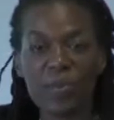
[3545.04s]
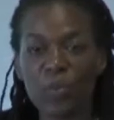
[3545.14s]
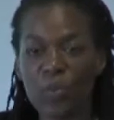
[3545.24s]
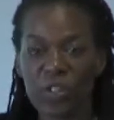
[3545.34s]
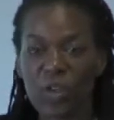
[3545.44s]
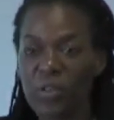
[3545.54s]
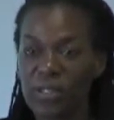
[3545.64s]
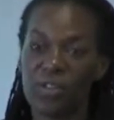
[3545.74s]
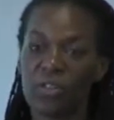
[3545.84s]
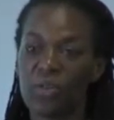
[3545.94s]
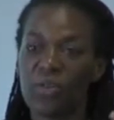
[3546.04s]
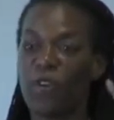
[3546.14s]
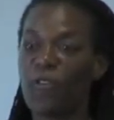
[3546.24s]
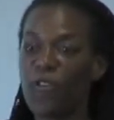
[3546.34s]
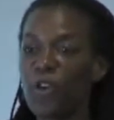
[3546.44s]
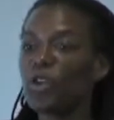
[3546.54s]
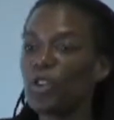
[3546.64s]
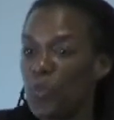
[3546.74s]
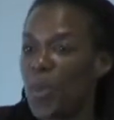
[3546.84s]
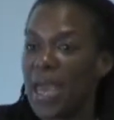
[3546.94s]
them what's called in terms of their full
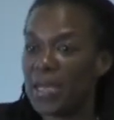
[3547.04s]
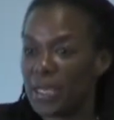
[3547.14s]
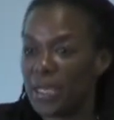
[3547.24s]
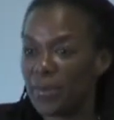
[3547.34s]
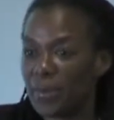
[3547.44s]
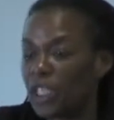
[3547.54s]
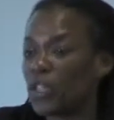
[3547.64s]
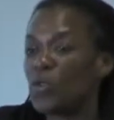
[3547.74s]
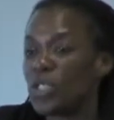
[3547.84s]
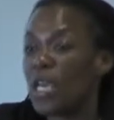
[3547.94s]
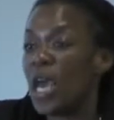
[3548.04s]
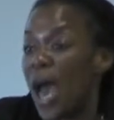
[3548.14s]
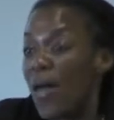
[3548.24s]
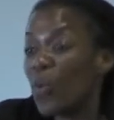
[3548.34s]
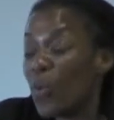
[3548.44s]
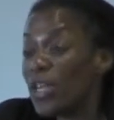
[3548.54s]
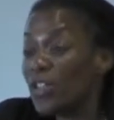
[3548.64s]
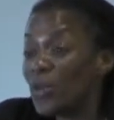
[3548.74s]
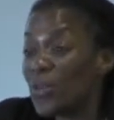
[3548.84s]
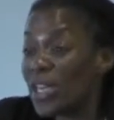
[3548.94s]
humanity. Like you just, and the way
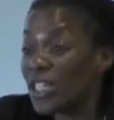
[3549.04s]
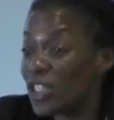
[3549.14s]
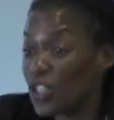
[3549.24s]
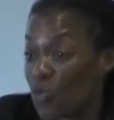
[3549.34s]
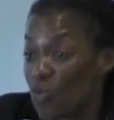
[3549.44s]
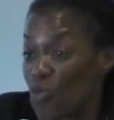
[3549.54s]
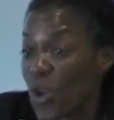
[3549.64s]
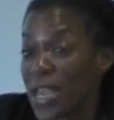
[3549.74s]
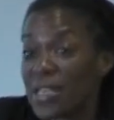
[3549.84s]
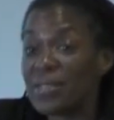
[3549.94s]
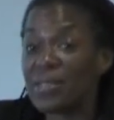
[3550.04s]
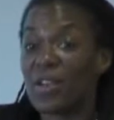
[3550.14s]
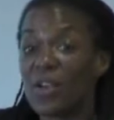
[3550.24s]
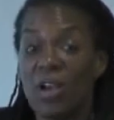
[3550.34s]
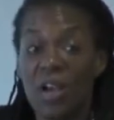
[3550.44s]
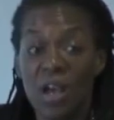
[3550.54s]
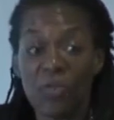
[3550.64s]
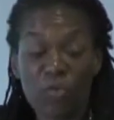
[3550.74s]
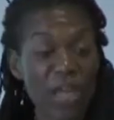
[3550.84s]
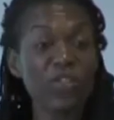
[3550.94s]
to do that is to sort of raise their,
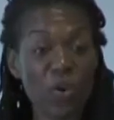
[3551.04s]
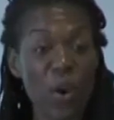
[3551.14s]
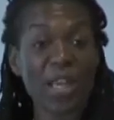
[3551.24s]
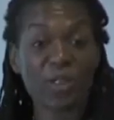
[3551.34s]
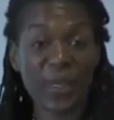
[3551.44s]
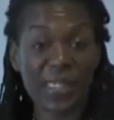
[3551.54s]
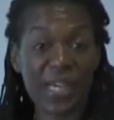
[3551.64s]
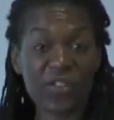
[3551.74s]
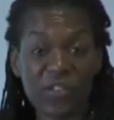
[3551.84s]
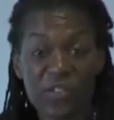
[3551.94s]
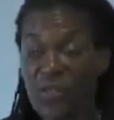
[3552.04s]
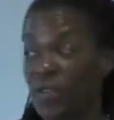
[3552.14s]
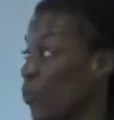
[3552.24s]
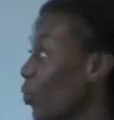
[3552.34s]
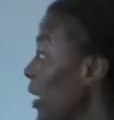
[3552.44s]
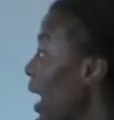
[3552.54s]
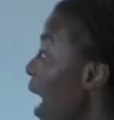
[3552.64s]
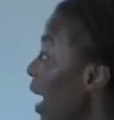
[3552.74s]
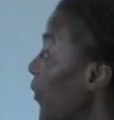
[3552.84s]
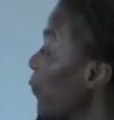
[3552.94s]
raise your expectations of them really
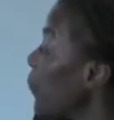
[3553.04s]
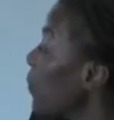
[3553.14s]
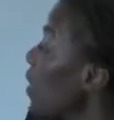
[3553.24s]
high.